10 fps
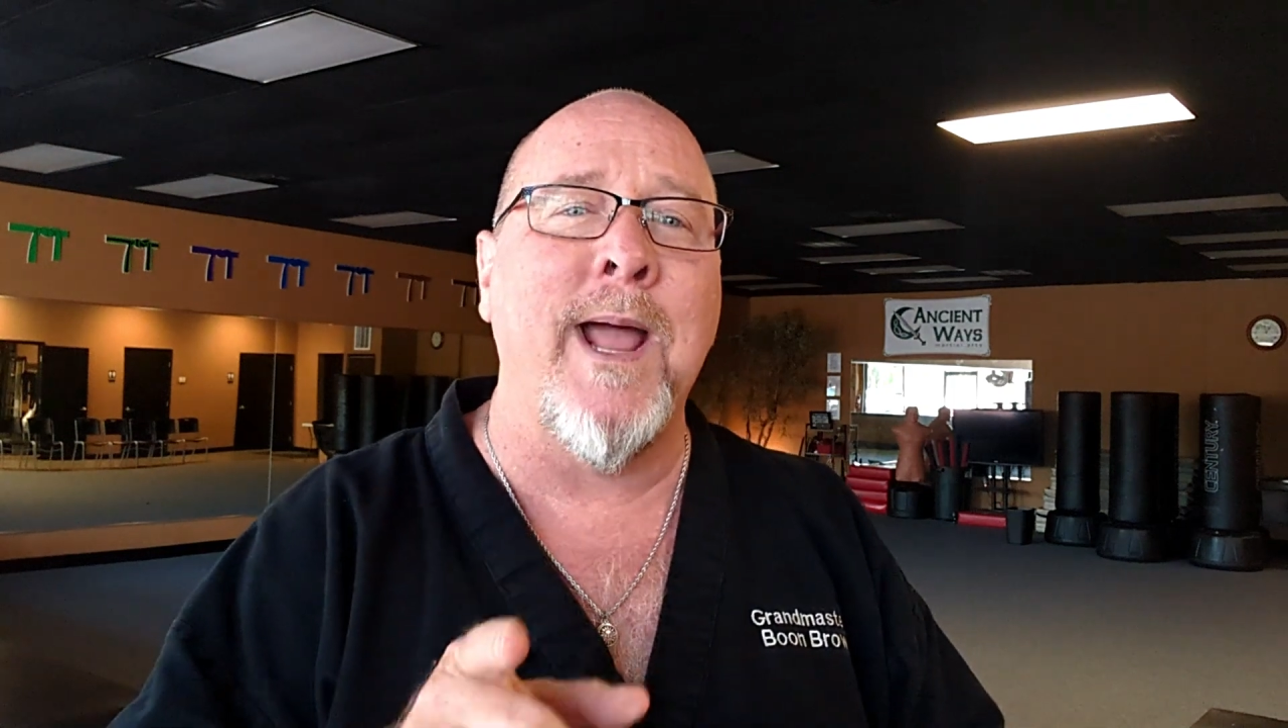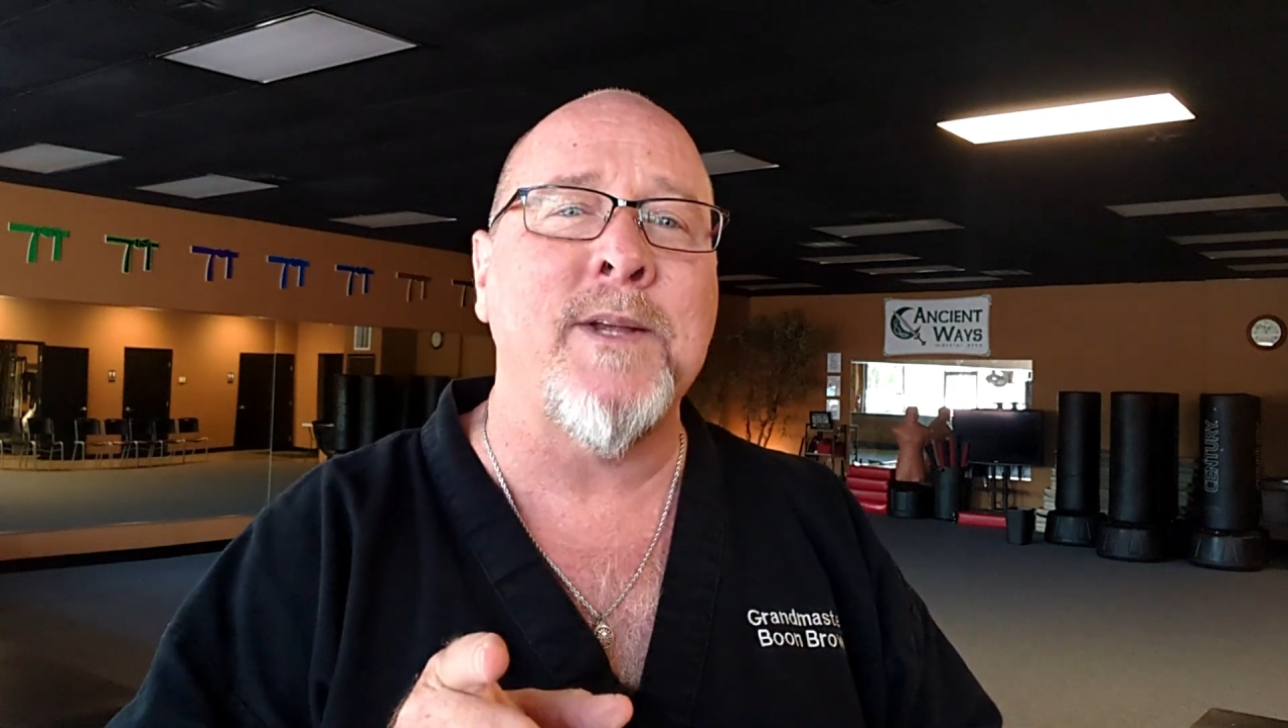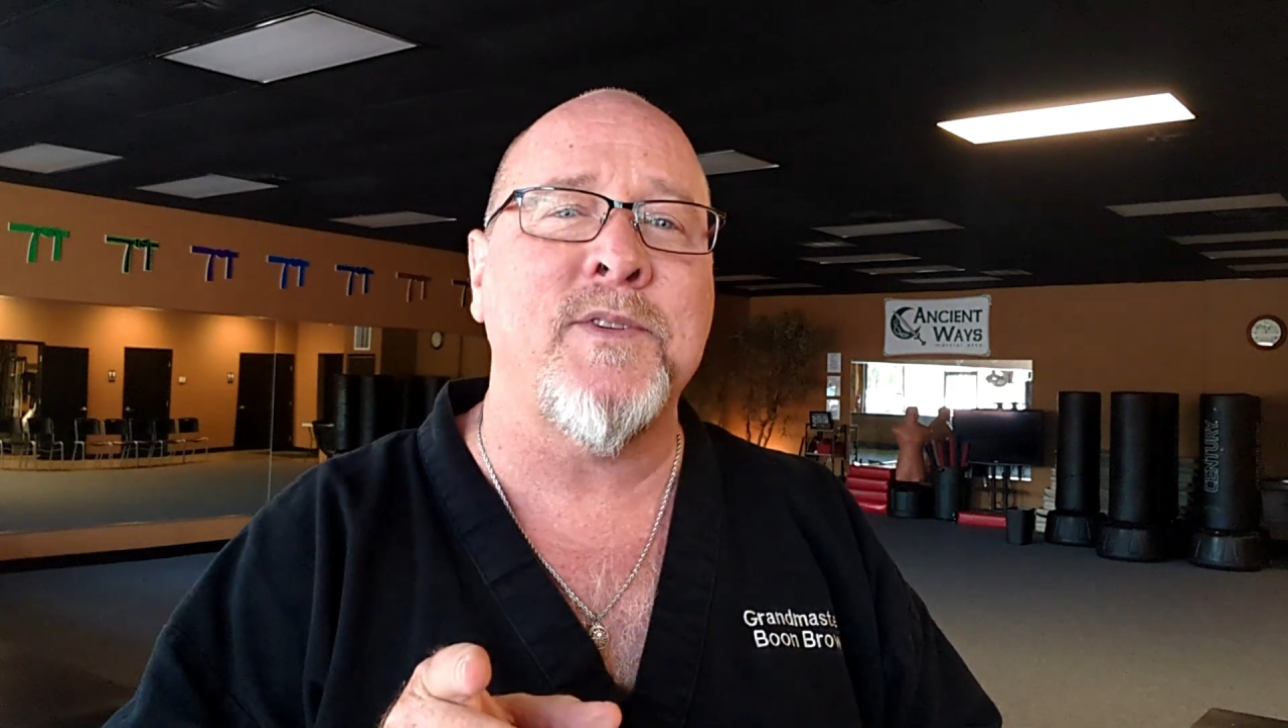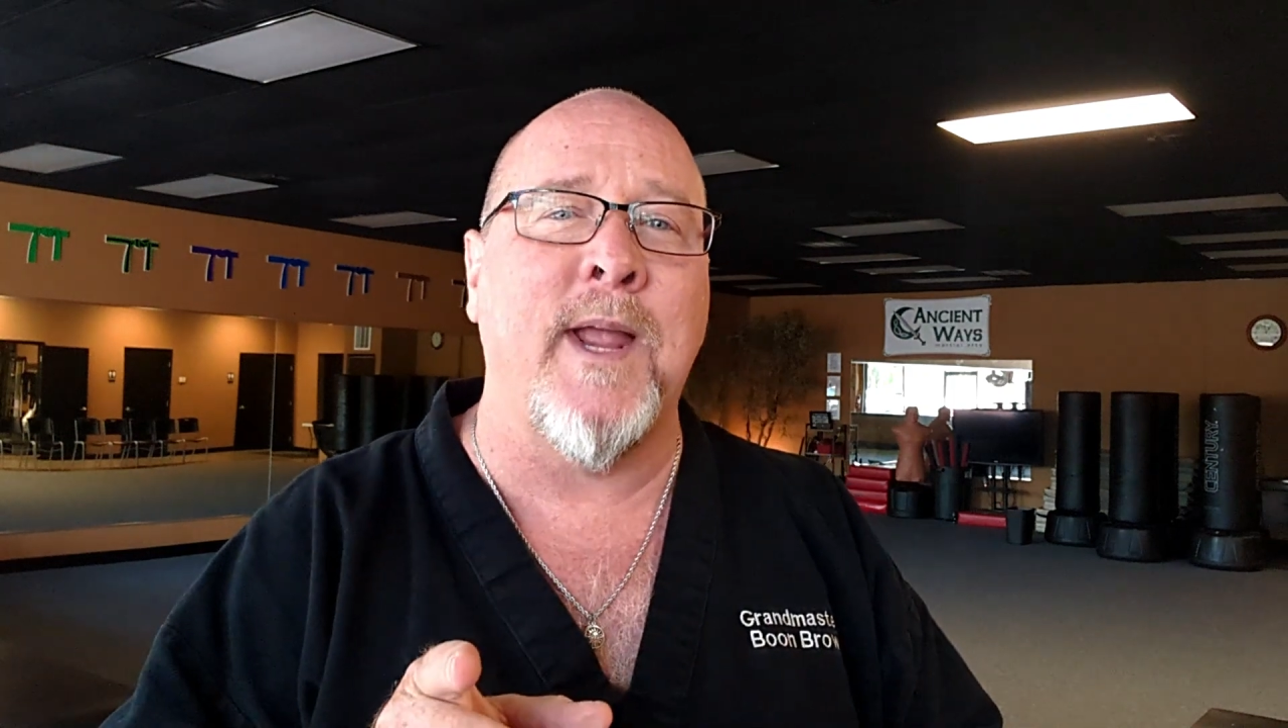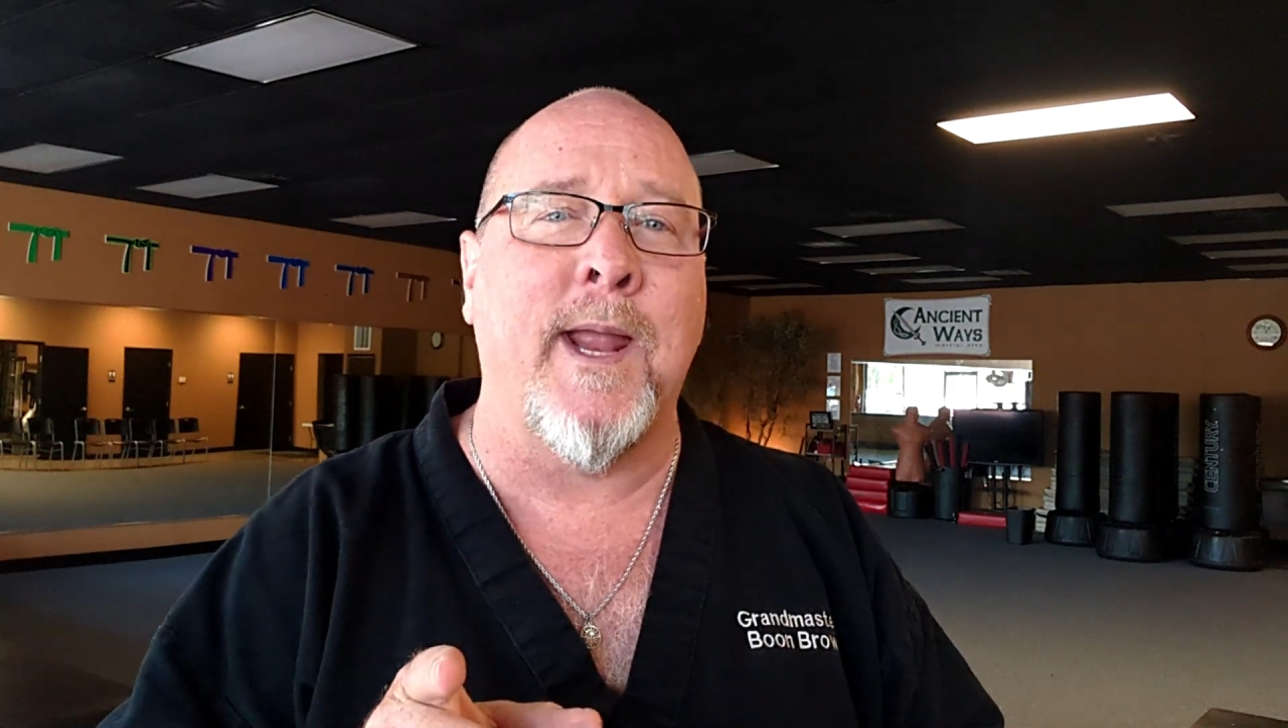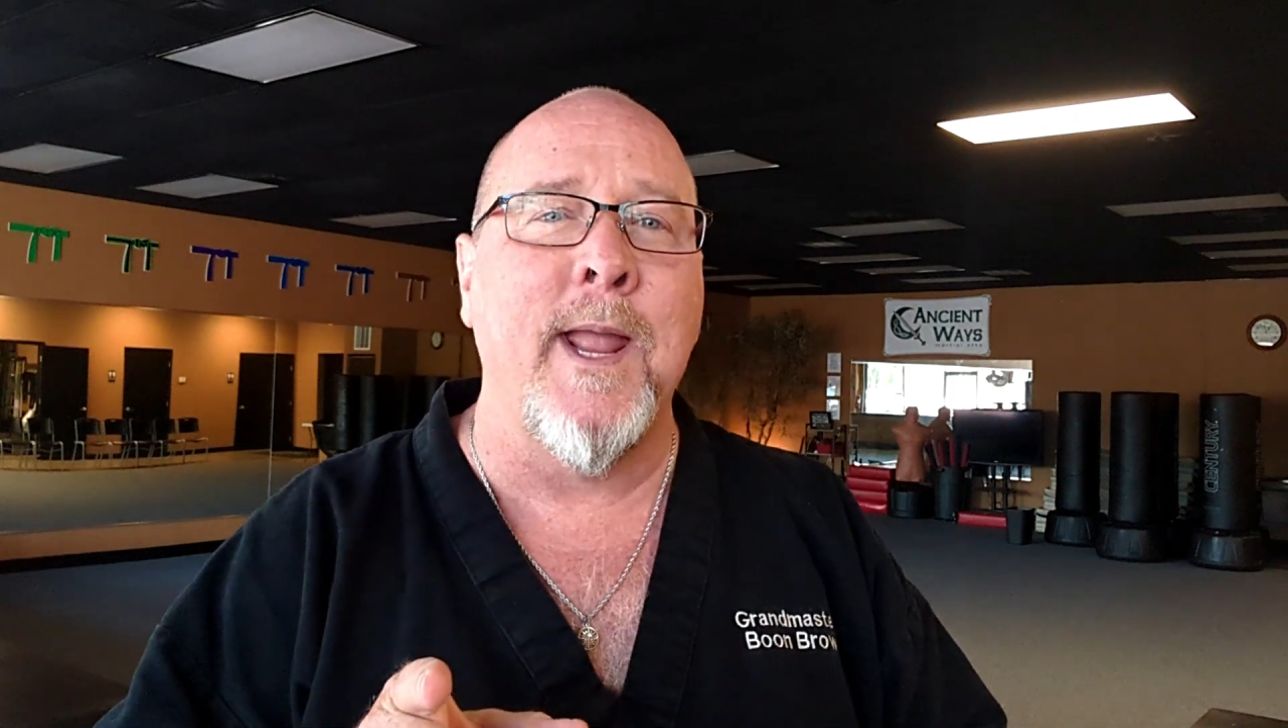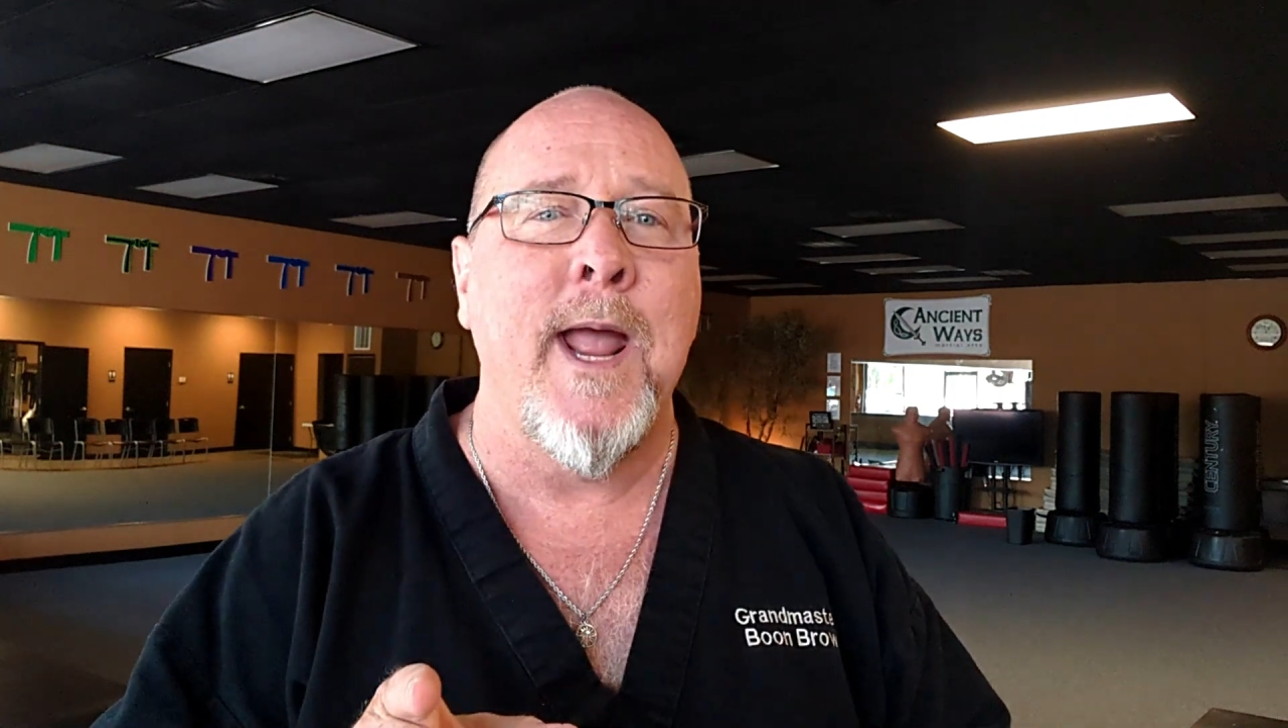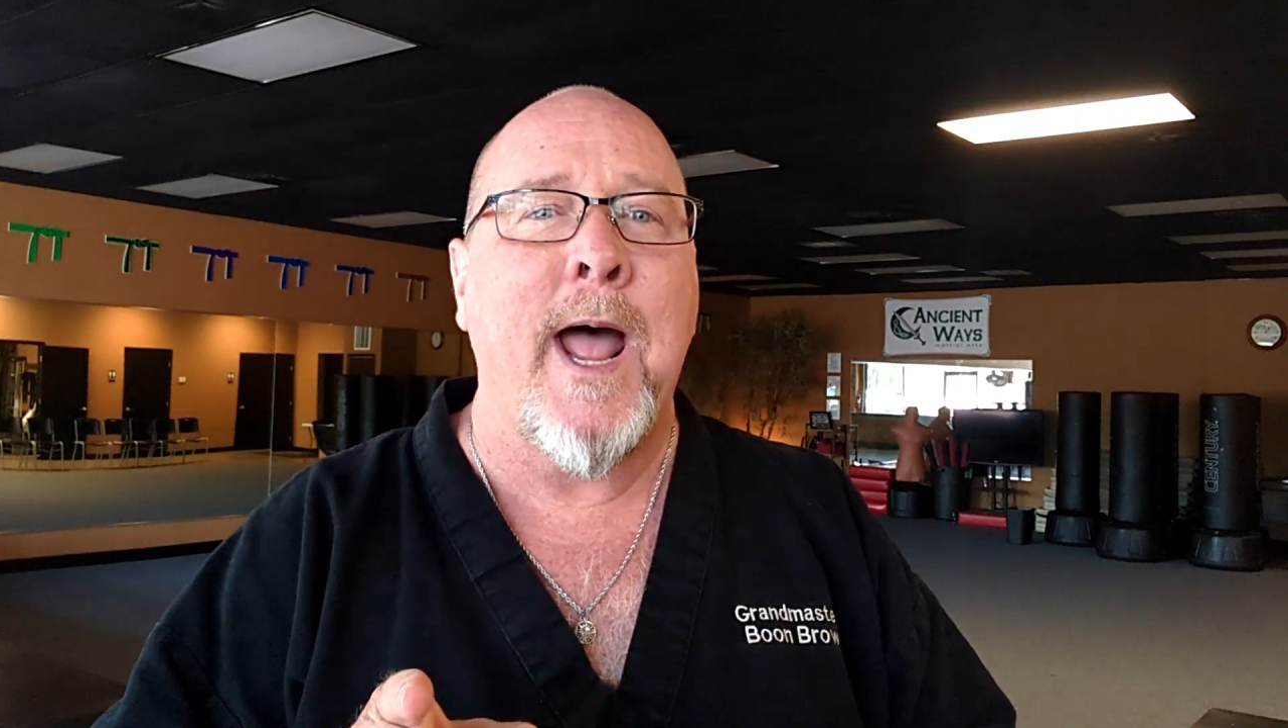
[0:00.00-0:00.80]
last thing.